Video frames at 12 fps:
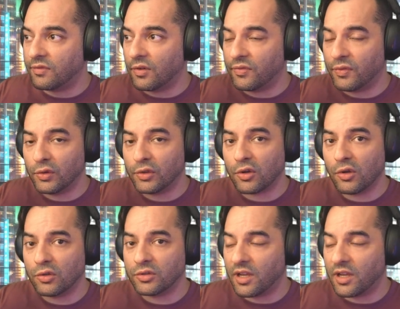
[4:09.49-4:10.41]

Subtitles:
for a folder called